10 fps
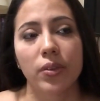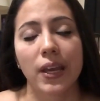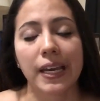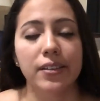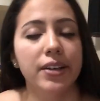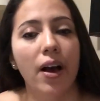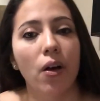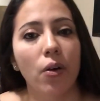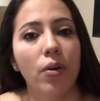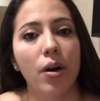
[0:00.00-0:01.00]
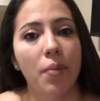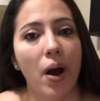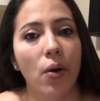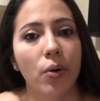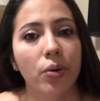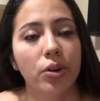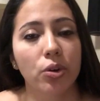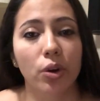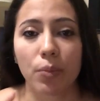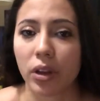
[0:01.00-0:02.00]
They can tell about
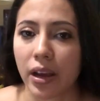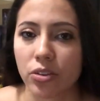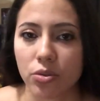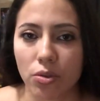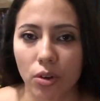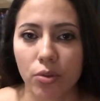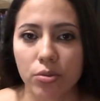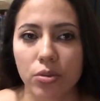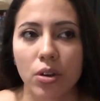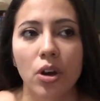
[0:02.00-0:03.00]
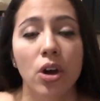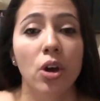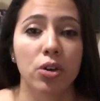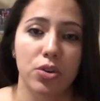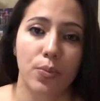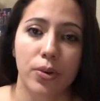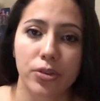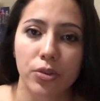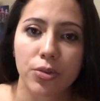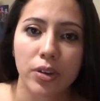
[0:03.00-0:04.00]
your communication skills, your
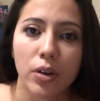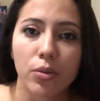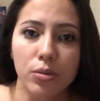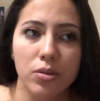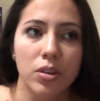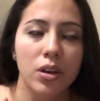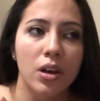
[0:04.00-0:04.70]
personal skills,